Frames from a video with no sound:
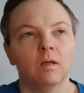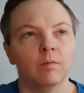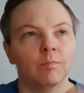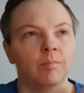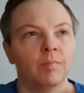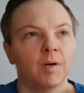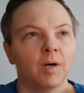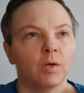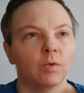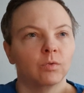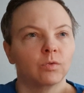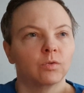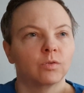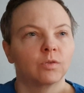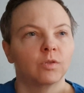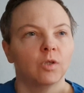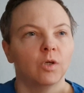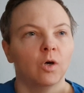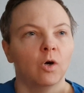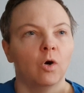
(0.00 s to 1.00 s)

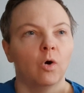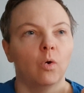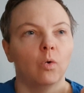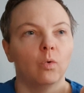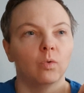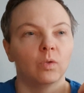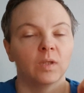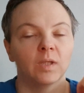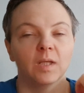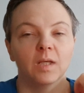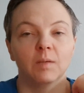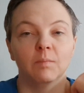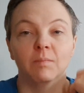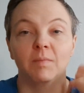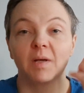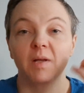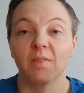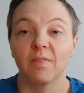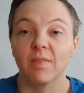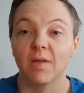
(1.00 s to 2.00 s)
about holding
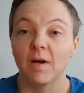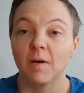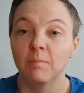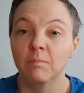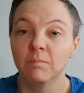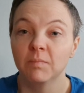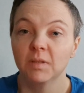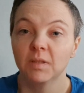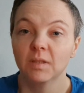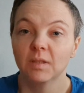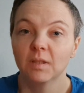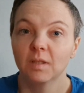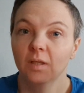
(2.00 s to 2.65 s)
my thumb.